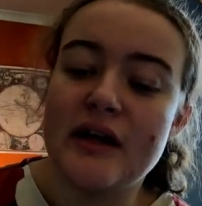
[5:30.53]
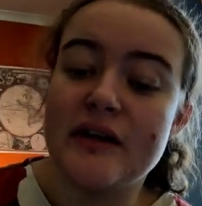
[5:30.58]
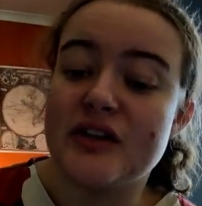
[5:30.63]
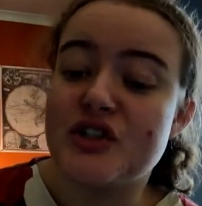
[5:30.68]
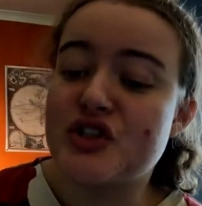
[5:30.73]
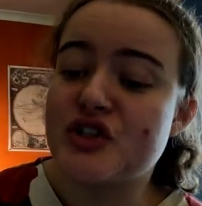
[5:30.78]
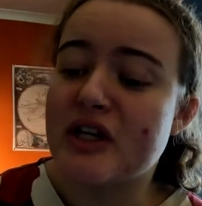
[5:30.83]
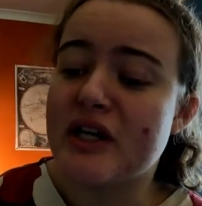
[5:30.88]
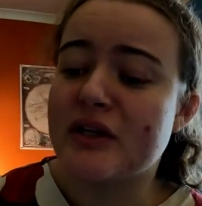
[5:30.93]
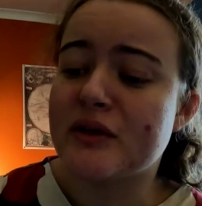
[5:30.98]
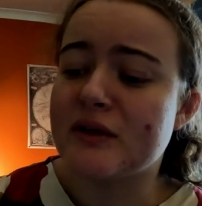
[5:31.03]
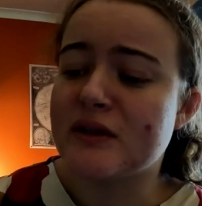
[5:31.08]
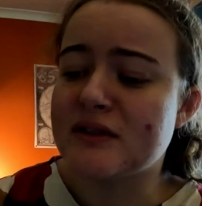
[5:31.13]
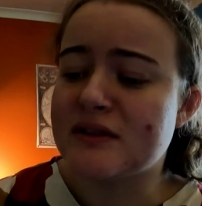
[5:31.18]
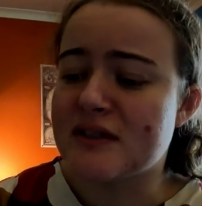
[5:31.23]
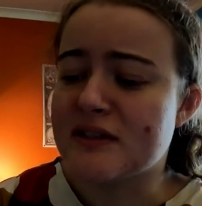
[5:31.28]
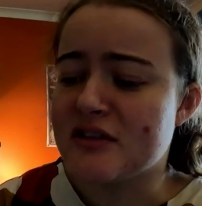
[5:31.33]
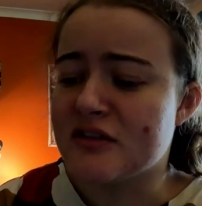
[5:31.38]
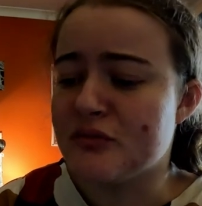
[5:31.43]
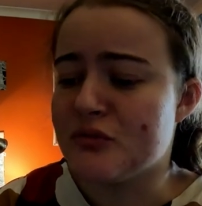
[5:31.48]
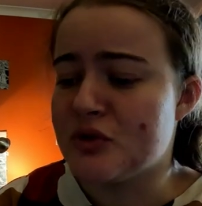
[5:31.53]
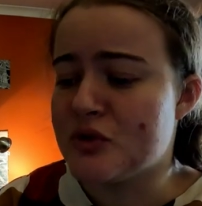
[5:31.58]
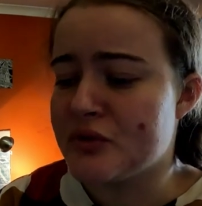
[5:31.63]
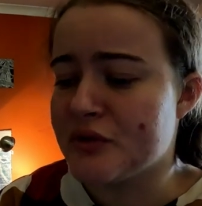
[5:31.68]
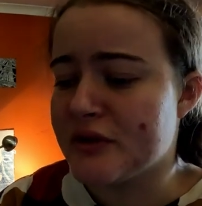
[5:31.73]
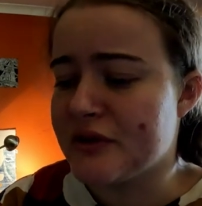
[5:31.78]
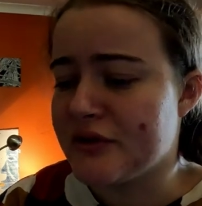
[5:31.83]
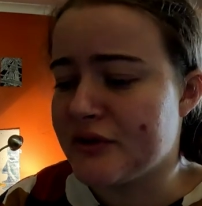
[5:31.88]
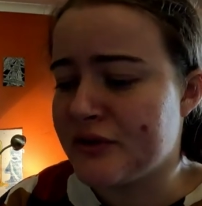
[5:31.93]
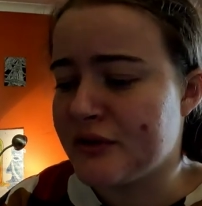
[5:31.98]
and the shattering sense of
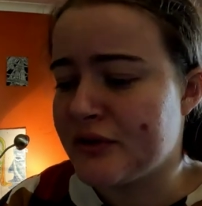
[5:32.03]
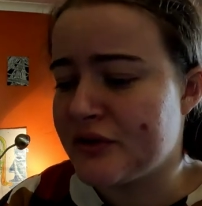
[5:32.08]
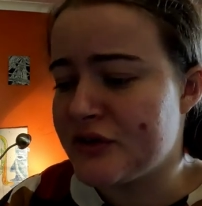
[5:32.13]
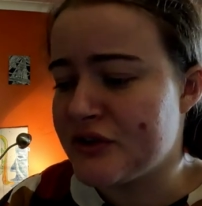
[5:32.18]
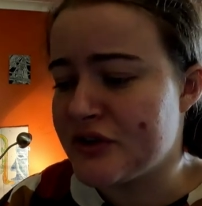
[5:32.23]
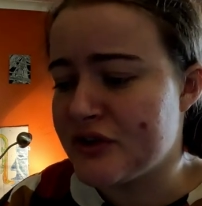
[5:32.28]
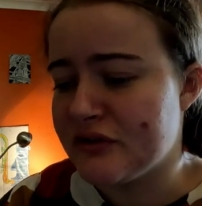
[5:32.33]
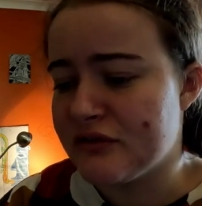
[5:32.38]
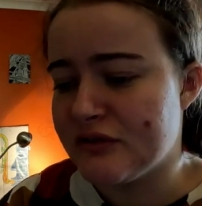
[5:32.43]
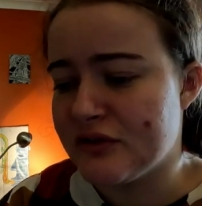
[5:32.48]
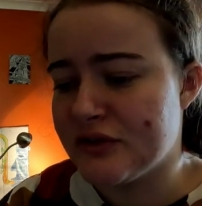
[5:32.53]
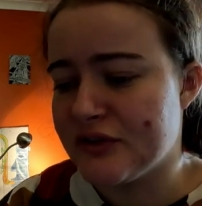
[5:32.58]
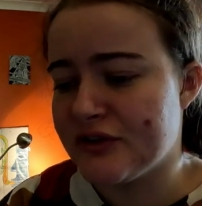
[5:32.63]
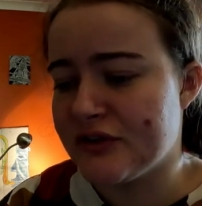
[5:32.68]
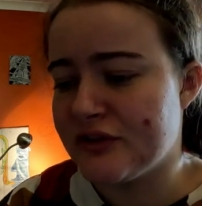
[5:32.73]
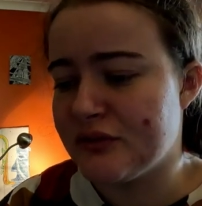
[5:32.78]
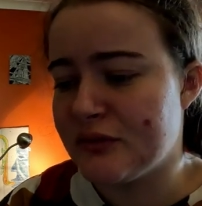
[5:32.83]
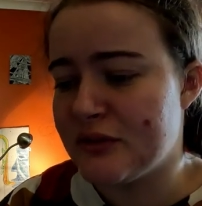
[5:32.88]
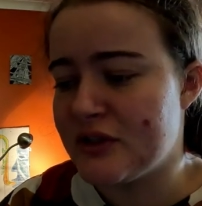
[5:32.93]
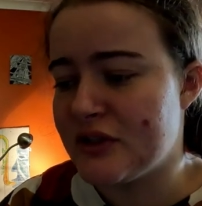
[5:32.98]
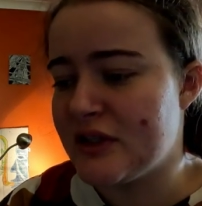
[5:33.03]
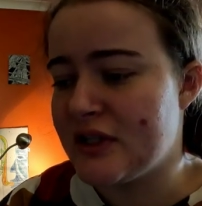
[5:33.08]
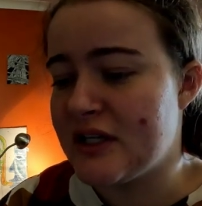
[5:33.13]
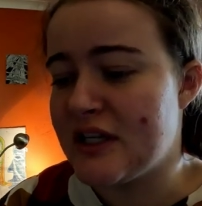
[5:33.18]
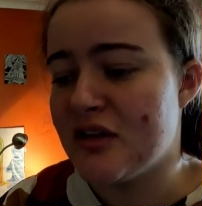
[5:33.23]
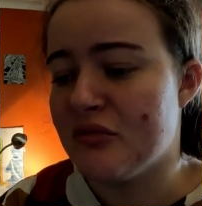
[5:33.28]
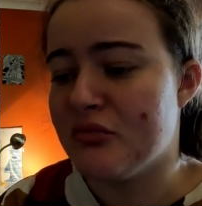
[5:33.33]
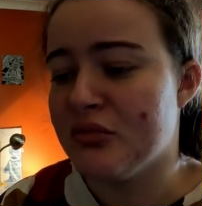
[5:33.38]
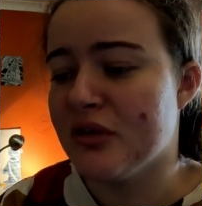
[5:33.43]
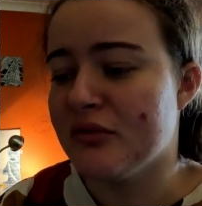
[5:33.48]
betrayal she feels when
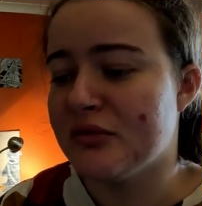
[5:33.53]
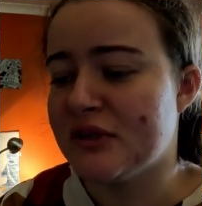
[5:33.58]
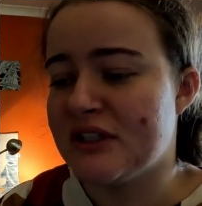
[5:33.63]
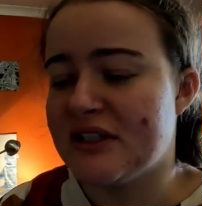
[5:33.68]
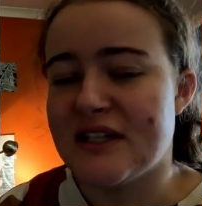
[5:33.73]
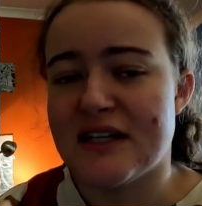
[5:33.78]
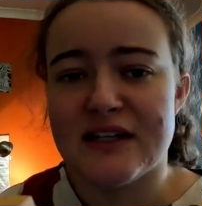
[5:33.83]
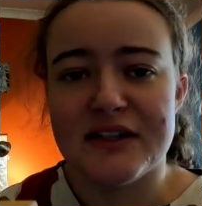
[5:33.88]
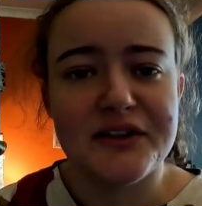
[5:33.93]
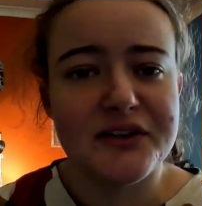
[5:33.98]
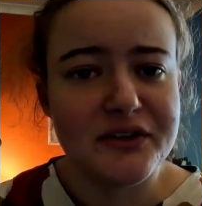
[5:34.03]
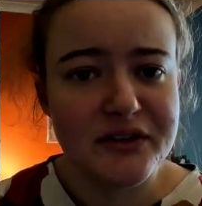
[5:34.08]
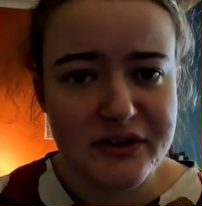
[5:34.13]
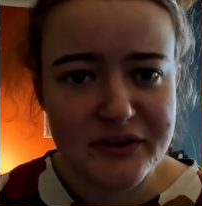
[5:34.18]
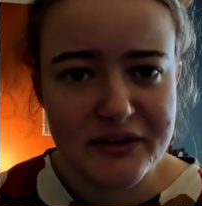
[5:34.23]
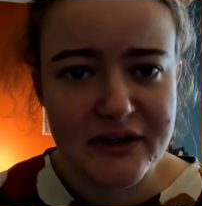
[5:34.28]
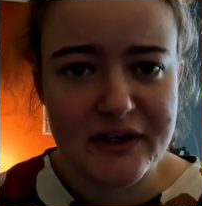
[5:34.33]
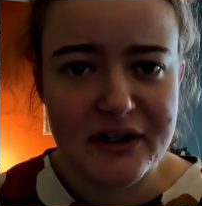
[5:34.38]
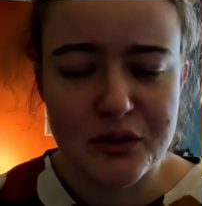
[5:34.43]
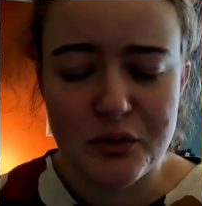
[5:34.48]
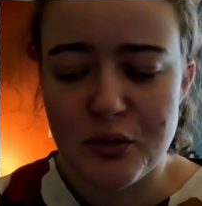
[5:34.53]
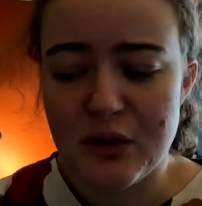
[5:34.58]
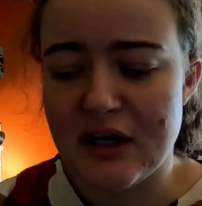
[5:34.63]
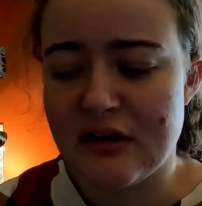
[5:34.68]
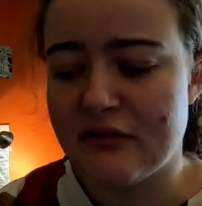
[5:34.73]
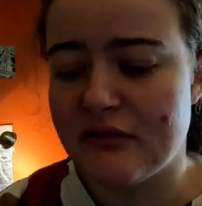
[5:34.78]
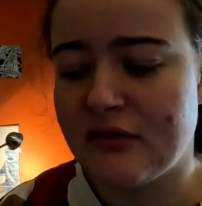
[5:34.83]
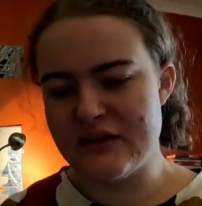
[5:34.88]
he abruptly takes a second wife.